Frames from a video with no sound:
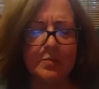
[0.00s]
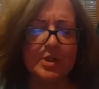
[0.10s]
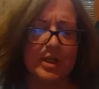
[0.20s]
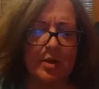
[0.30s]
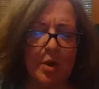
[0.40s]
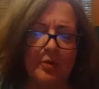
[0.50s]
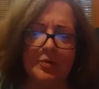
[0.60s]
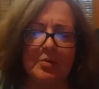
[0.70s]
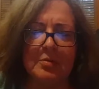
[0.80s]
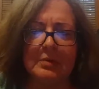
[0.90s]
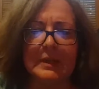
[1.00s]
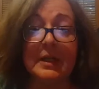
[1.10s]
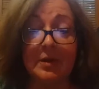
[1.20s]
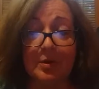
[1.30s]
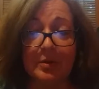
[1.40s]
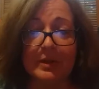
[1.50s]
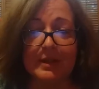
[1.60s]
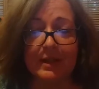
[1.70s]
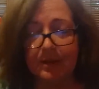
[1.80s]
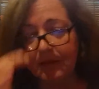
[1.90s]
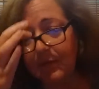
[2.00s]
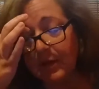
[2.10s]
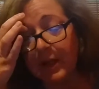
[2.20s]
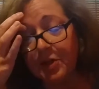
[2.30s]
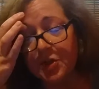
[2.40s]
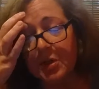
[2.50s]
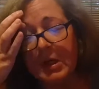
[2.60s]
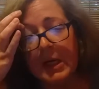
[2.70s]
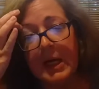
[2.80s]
which I'll also include at the end of the lecture.